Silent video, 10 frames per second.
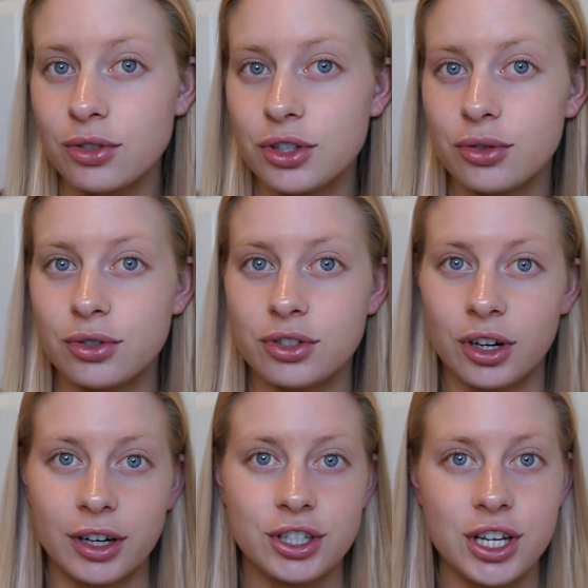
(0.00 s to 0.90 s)
to
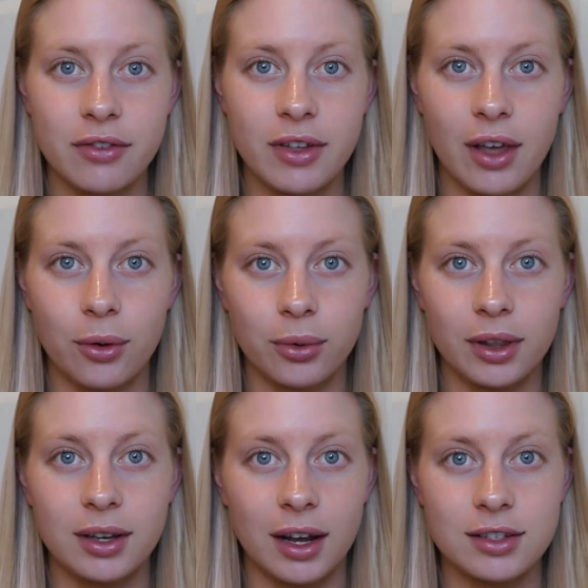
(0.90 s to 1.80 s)
start achieving that
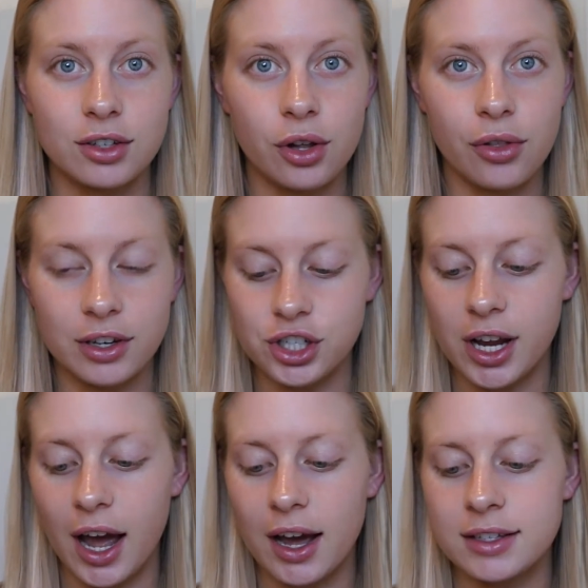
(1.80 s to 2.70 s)
really nice glow that she
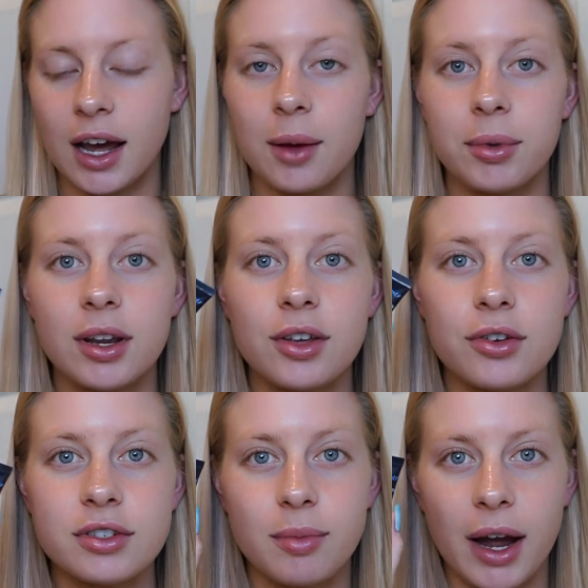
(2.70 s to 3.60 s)
has, I'm going to
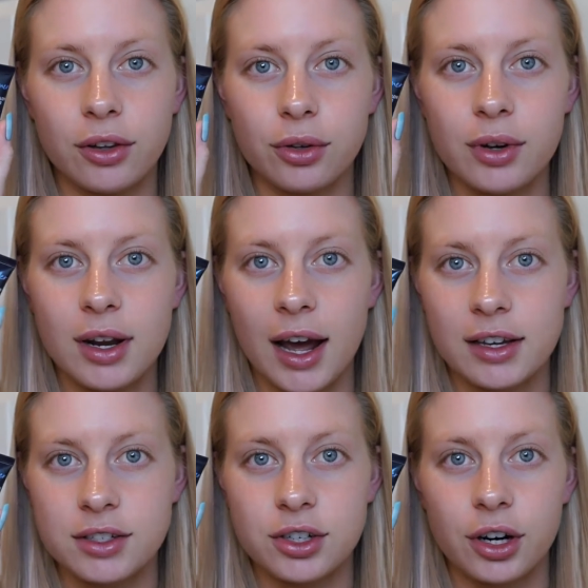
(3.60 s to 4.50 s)
use my Lune and
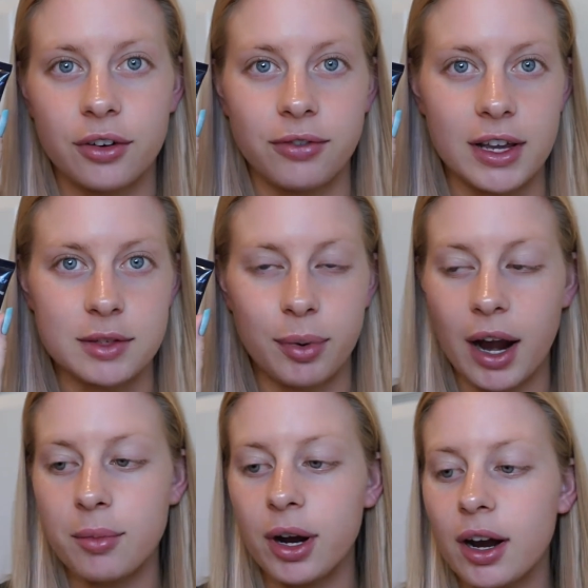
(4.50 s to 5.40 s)
Aster face
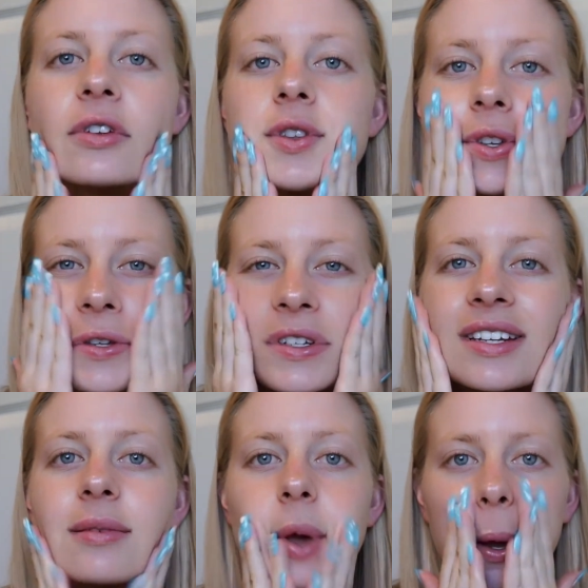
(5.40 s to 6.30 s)
primer. So this is
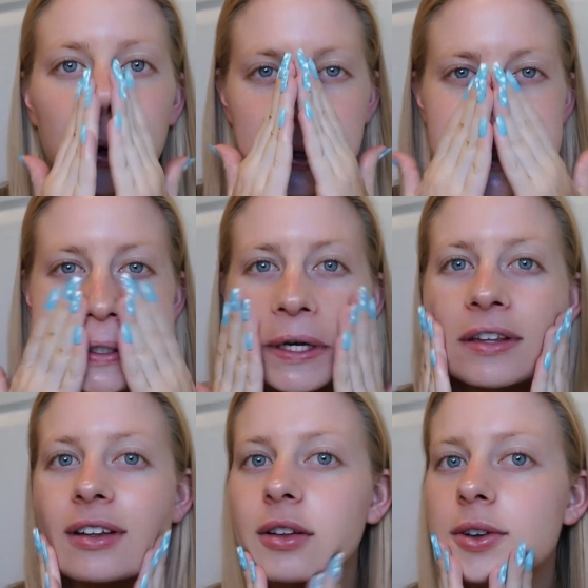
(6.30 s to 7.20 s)
going to make our
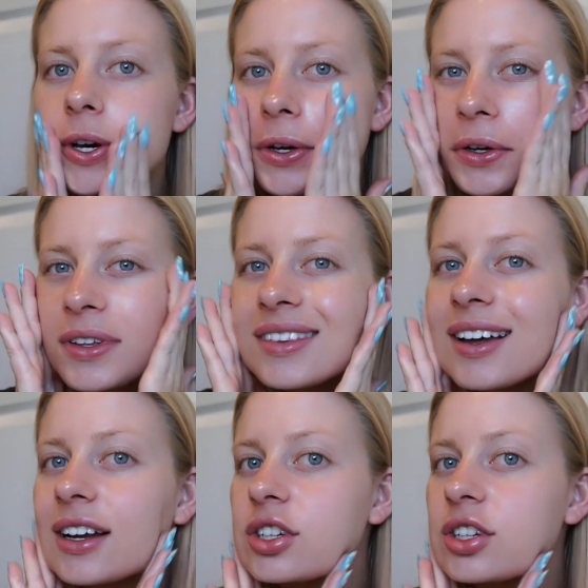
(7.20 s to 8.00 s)
skin look not